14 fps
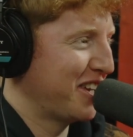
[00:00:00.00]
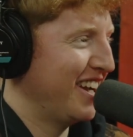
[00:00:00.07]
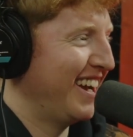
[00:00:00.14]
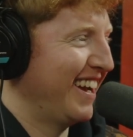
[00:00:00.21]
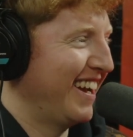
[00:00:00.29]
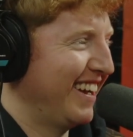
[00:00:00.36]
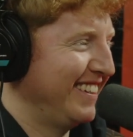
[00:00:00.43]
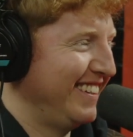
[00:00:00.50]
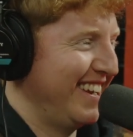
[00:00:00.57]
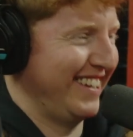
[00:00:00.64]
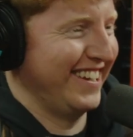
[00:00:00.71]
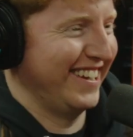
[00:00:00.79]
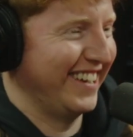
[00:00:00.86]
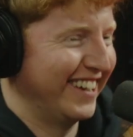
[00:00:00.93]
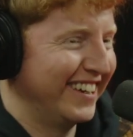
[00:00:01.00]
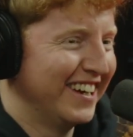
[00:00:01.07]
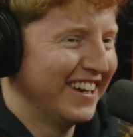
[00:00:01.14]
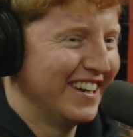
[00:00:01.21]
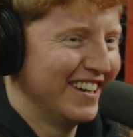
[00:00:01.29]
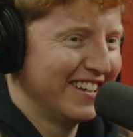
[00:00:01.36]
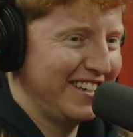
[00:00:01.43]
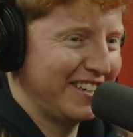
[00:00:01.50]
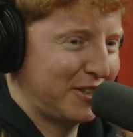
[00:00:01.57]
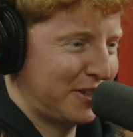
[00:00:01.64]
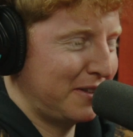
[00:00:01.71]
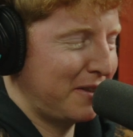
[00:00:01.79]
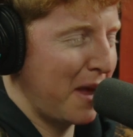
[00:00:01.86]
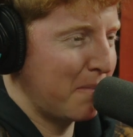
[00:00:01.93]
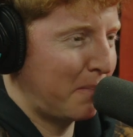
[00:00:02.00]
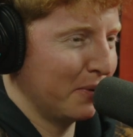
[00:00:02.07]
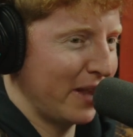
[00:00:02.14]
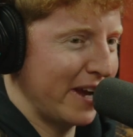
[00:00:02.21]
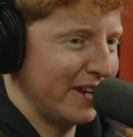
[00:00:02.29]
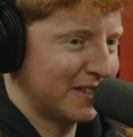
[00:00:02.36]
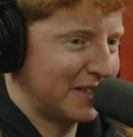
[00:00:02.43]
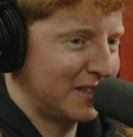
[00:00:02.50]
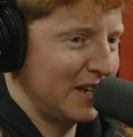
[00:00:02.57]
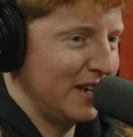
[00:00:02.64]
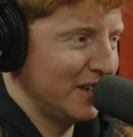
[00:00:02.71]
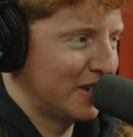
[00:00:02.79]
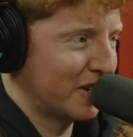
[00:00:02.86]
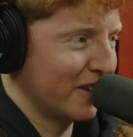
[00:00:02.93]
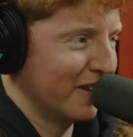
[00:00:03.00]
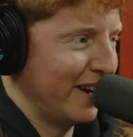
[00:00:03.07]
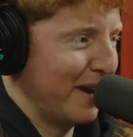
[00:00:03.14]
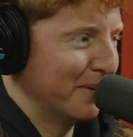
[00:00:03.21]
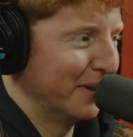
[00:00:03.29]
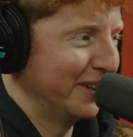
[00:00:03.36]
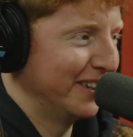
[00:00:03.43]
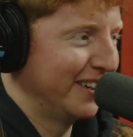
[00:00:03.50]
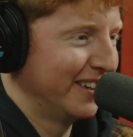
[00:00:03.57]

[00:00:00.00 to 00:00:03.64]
yeah. He's laying siege to the neighborhood.